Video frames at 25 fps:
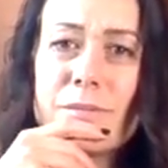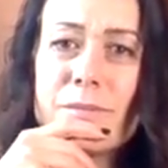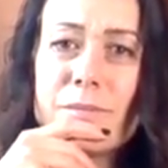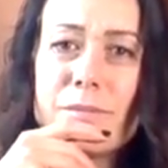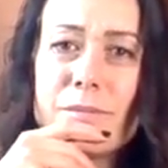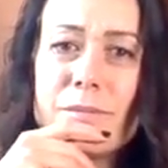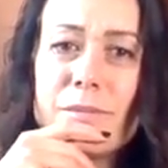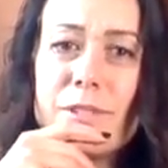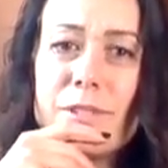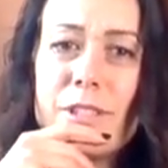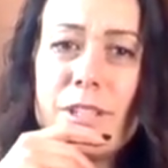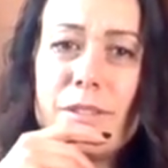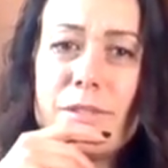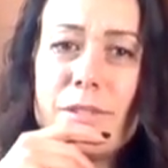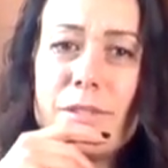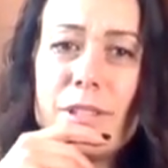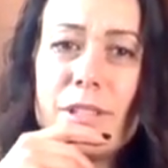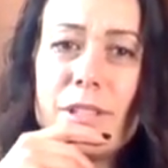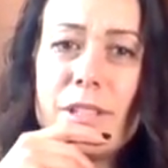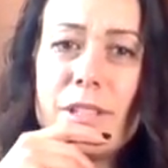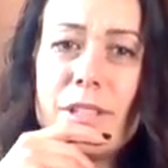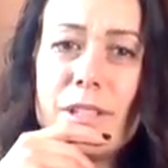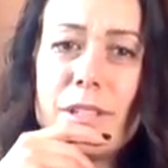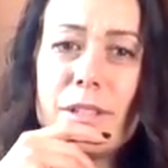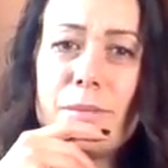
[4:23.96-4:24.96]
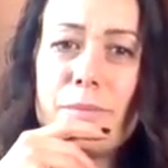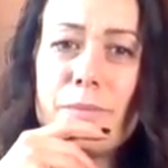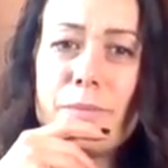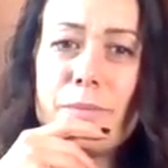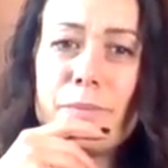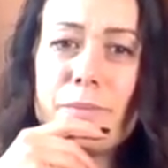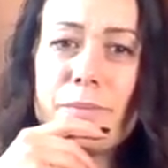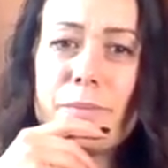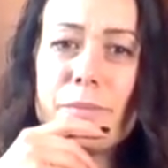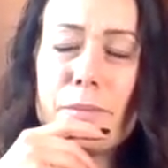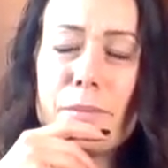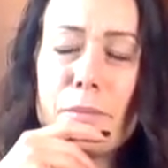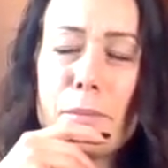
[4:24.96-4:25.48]

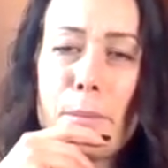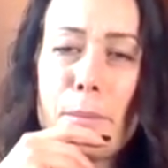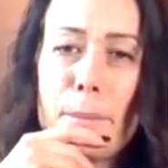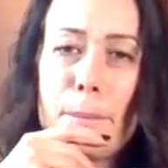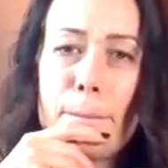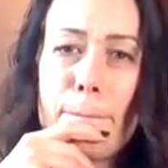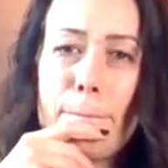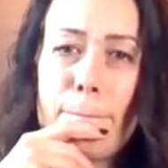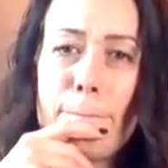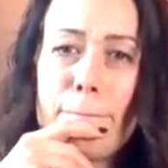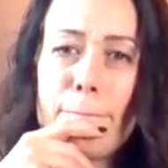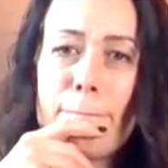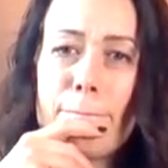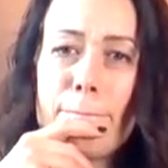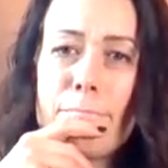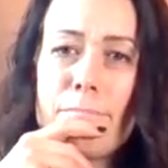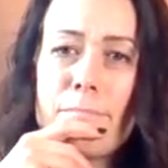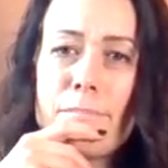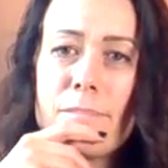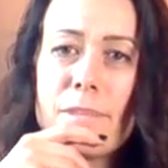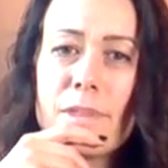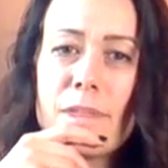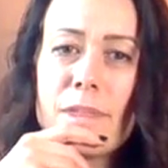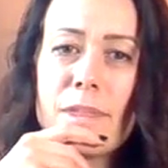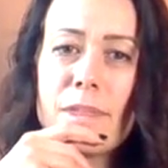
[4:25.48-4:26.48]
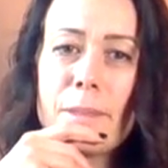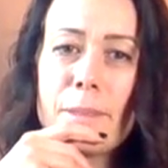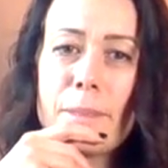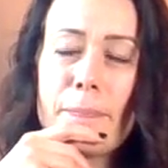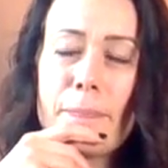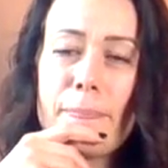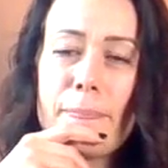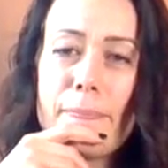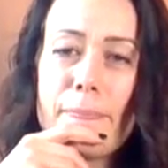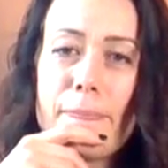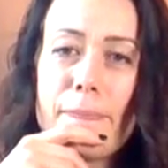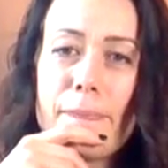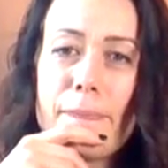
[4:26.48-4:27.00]

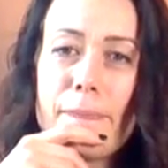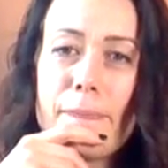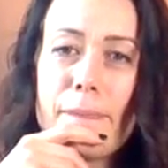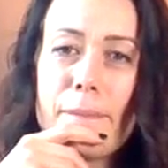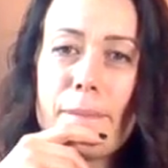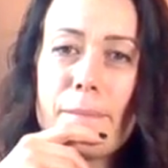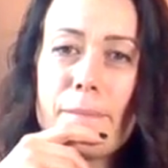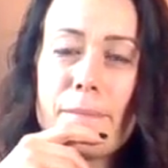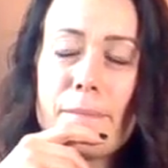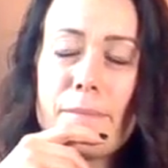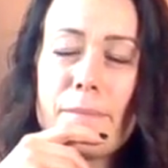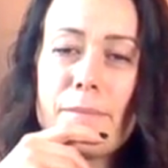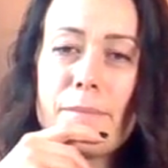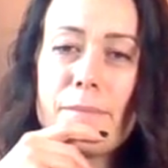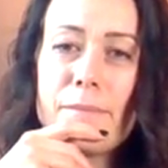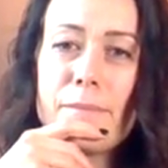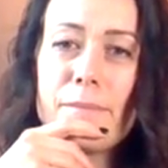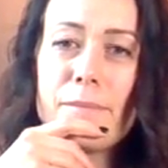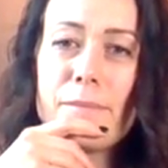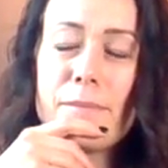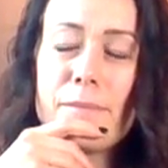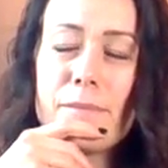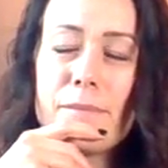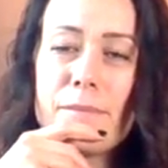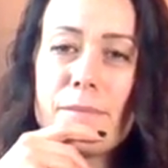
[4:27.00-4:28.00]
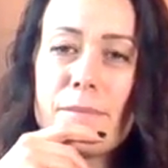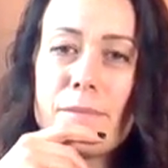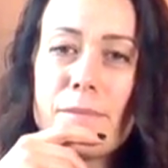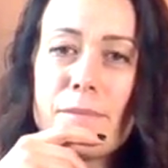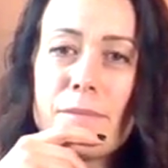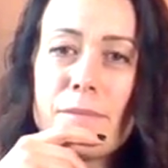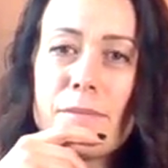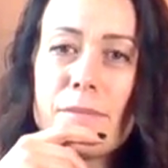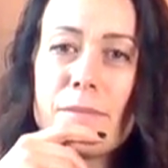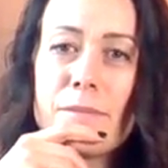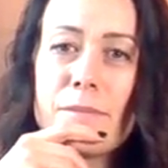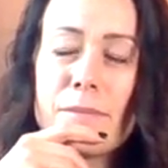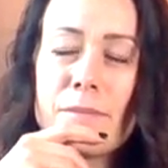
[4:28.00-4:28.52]

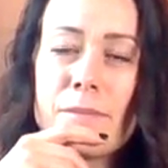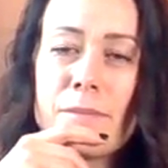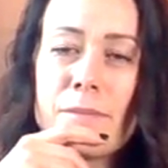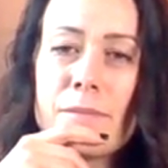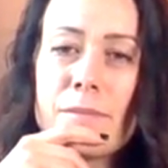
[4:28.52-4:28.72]
This person isn't speaking.